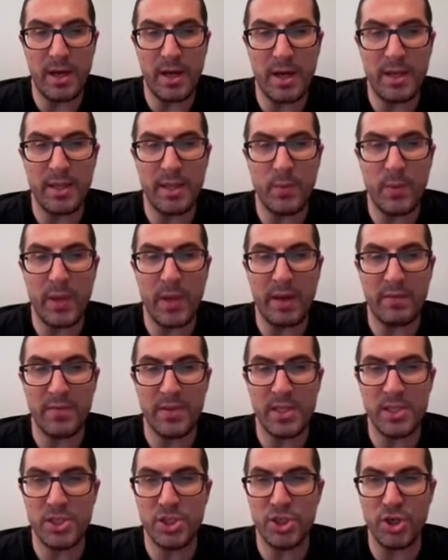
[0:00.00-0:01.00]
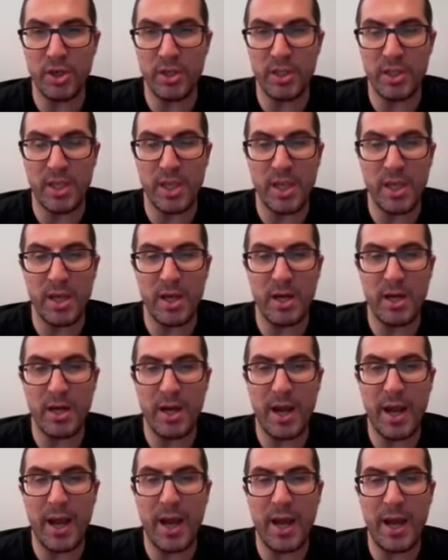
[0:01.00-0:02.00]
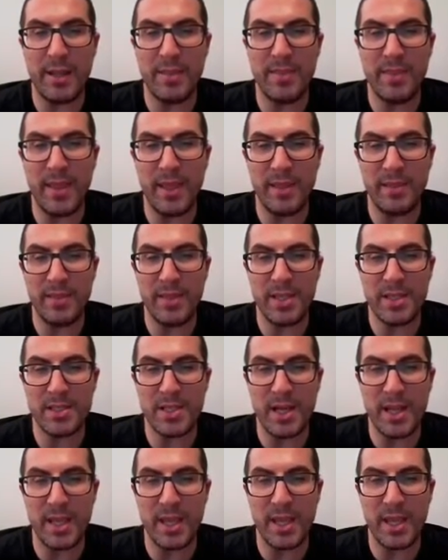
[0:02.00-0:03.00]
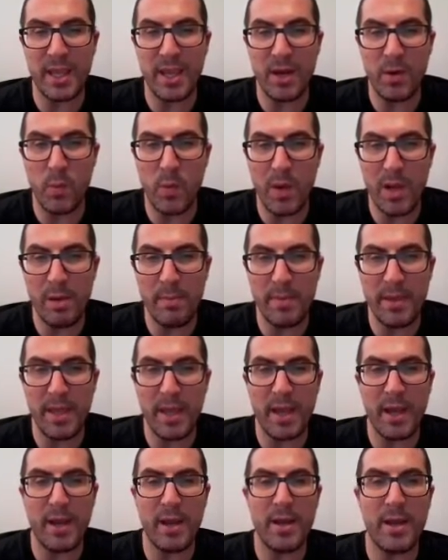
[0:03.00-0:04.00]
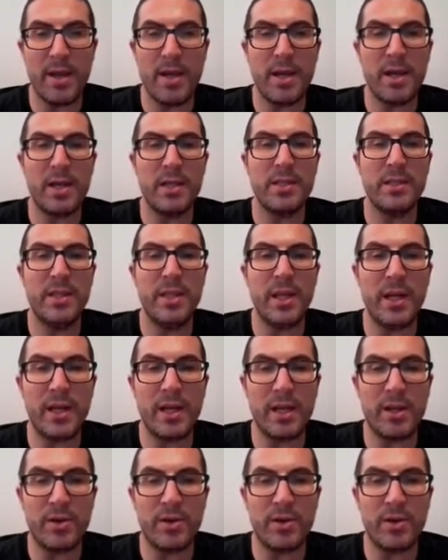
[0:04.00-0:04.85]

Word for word: and then we have this join here and then this link here will be directly